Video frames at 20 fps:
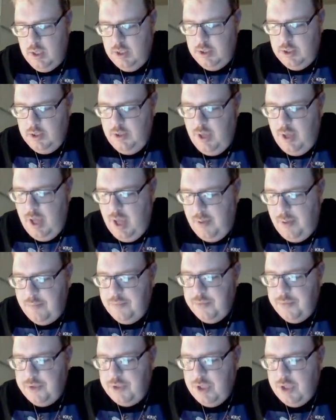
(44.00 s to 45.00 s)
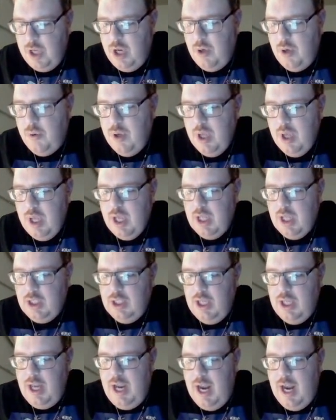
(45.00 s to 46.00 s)
So yeah, so,
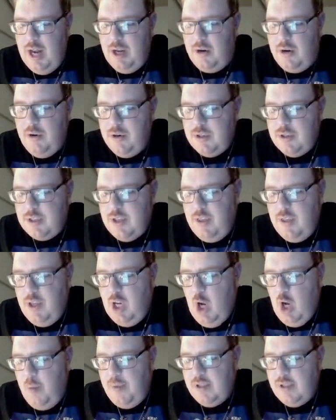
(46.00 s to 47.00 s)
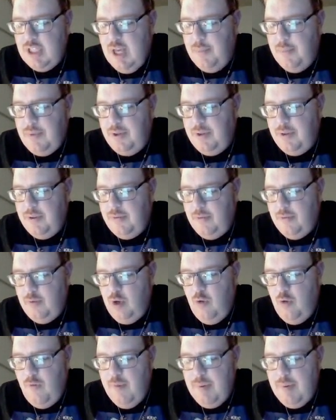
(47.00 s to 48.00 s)
and of course the thing opens up with
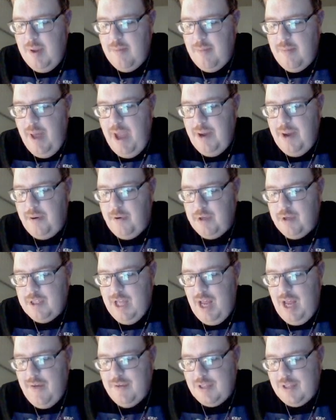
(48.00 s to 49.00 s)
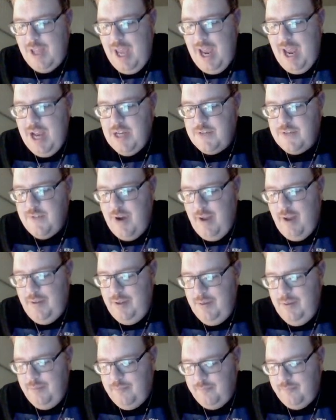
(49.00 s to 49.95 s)
Luffy being mad, of course he's out of his cage finally.